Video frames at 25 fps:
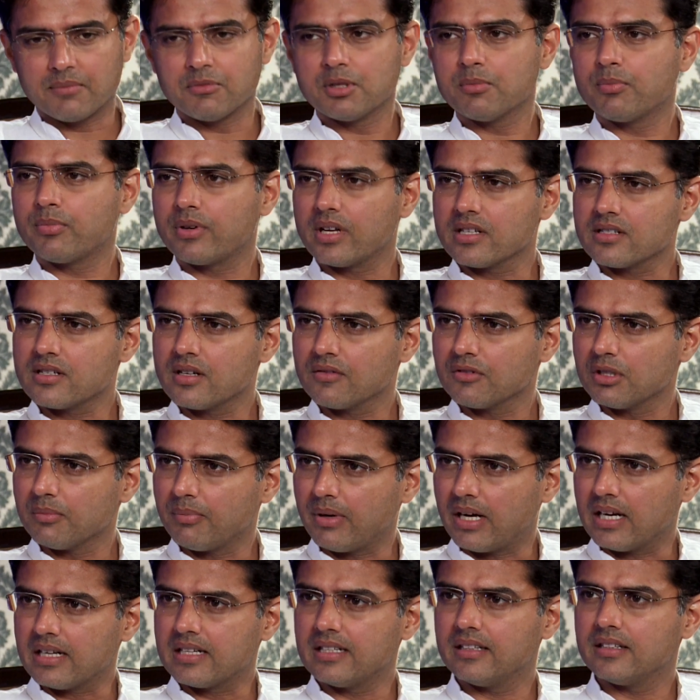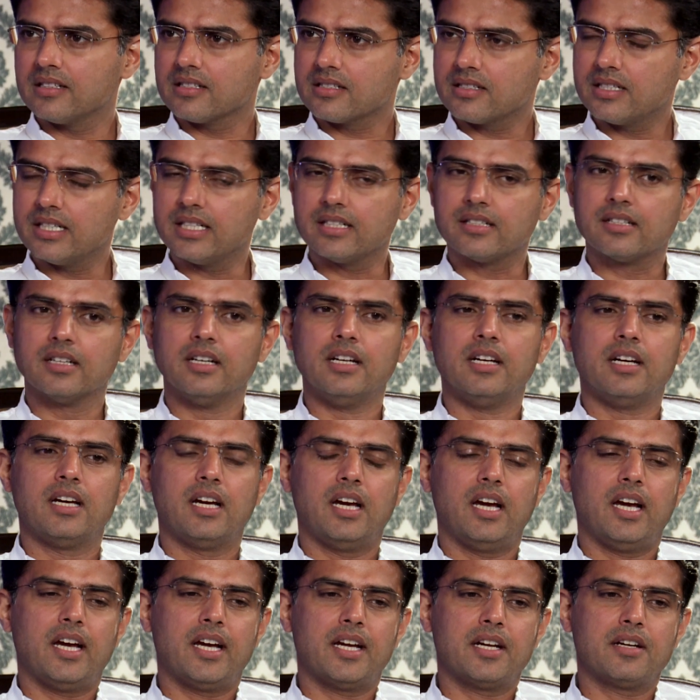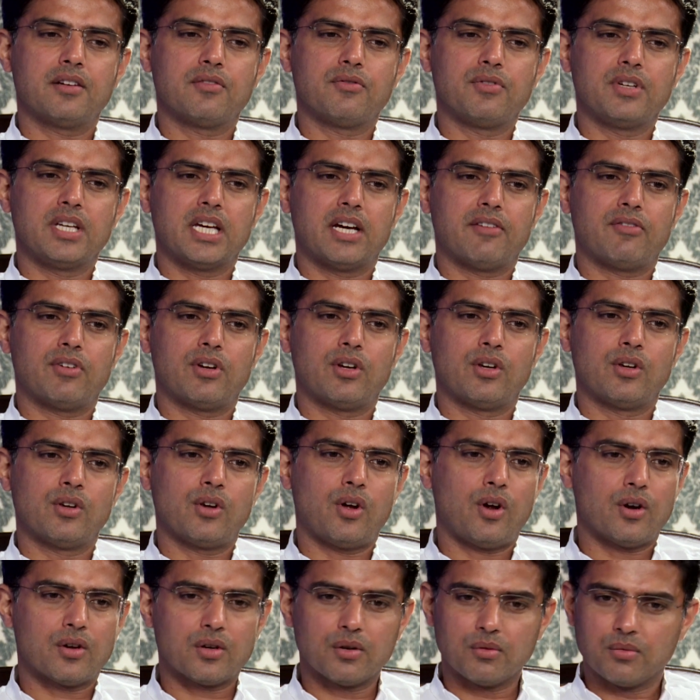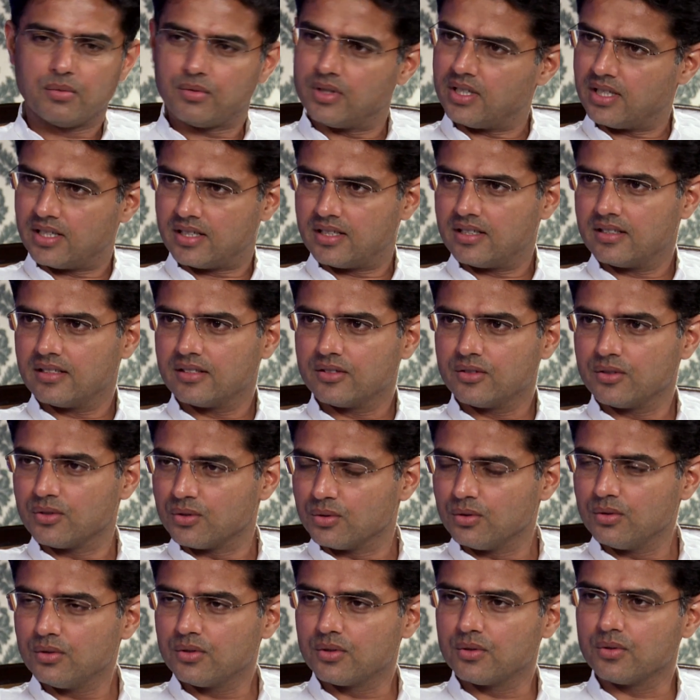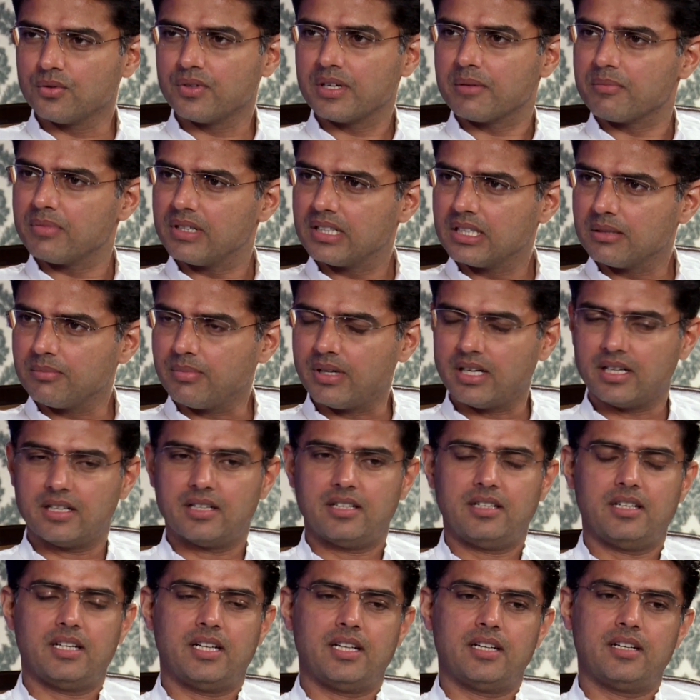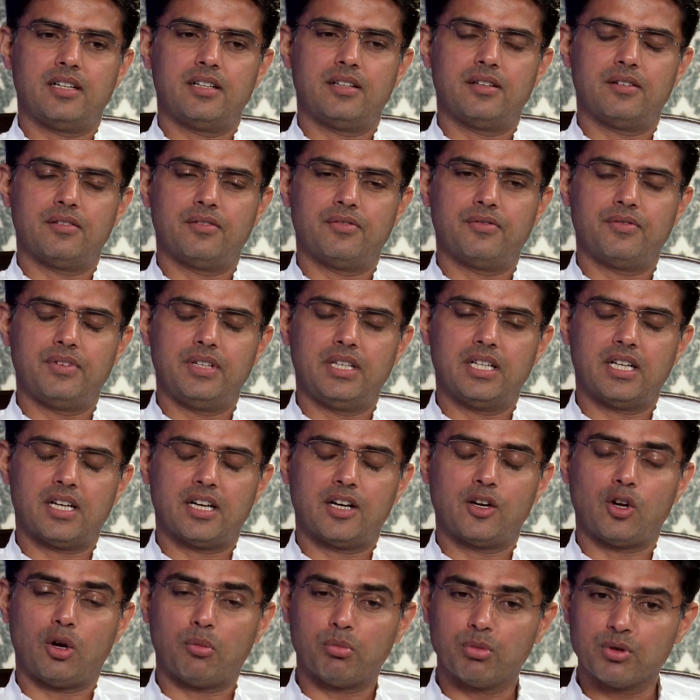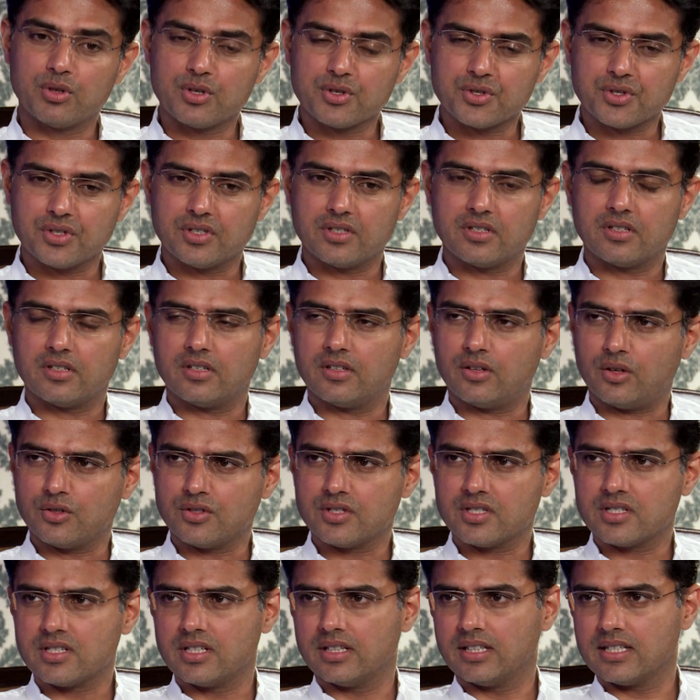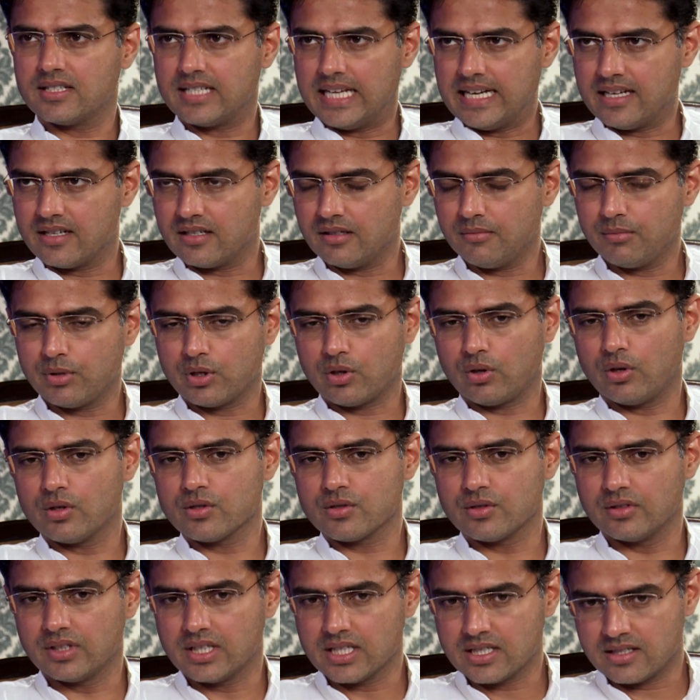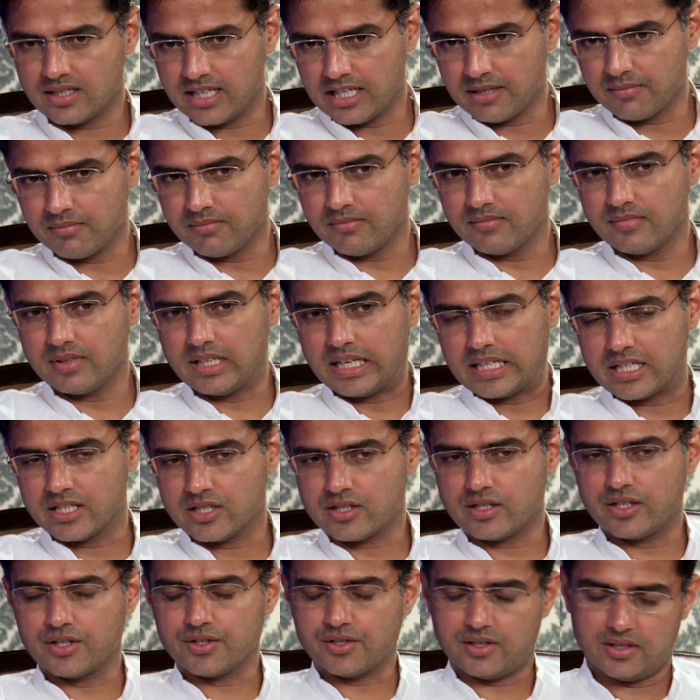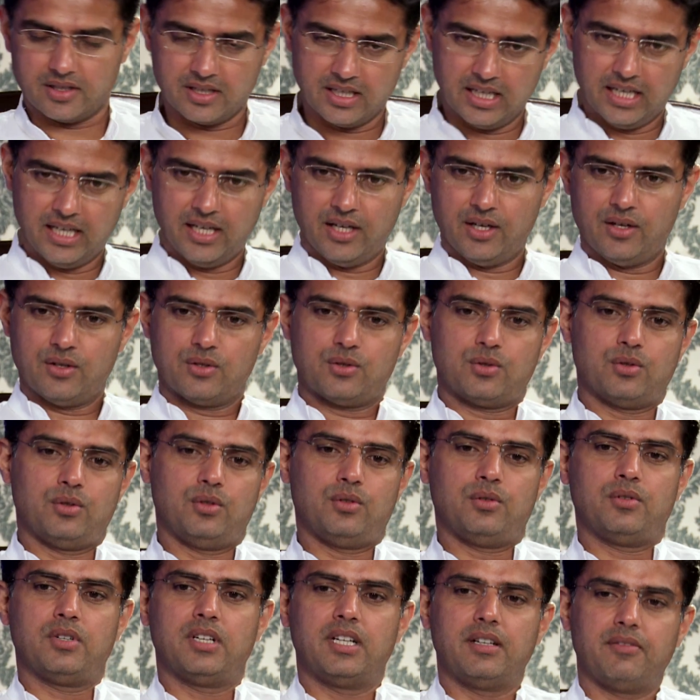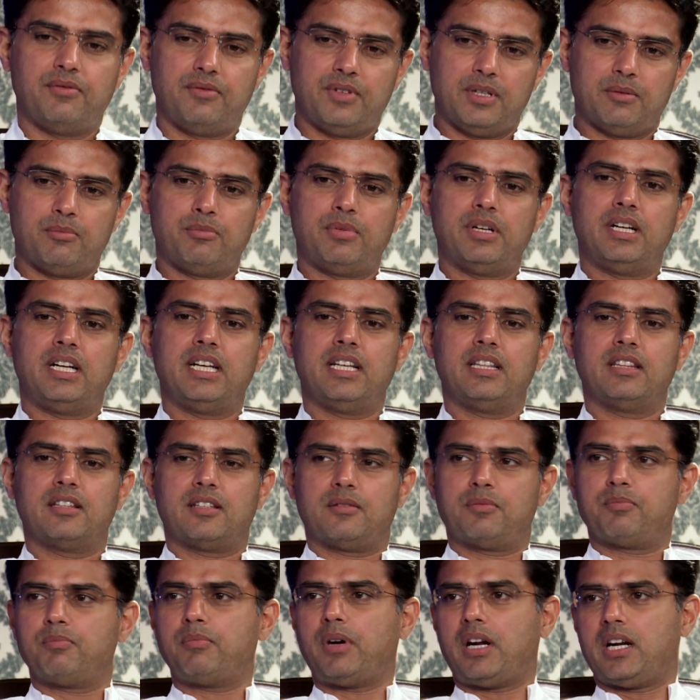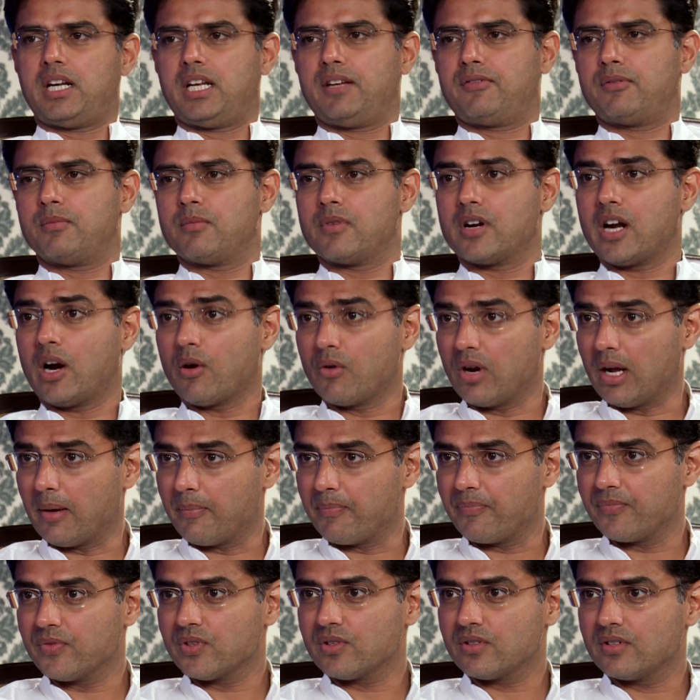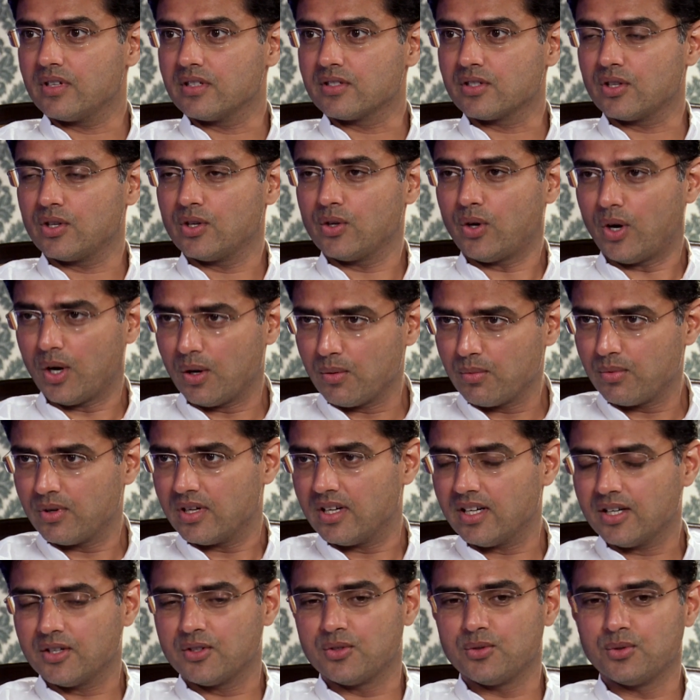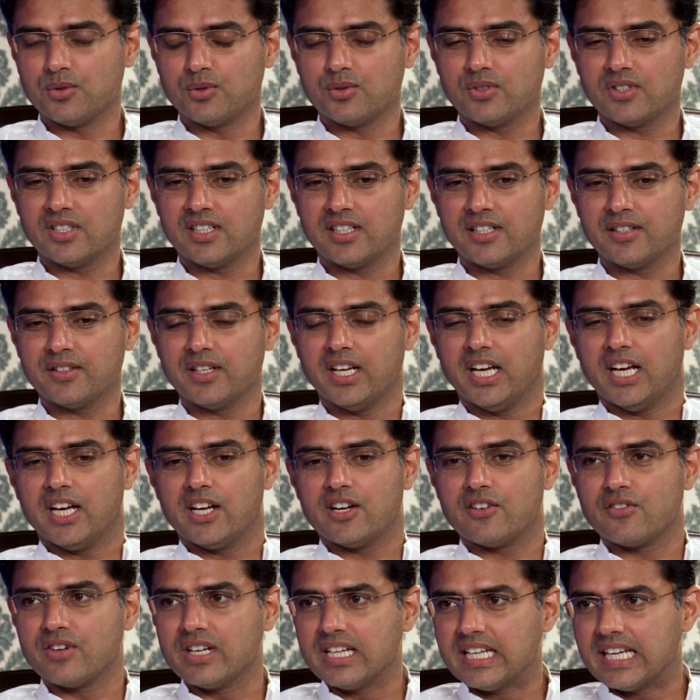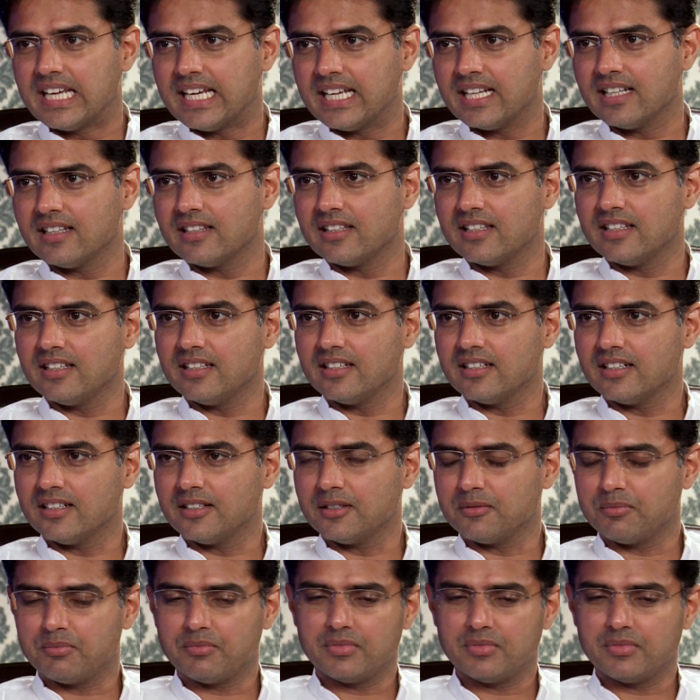the president of the party in the state, and we have a lot of work to do to rebuild the party, and we are in opposition not just in the center but also in the state legislation. So we are building the party from ground up. It's a lot of work to regain the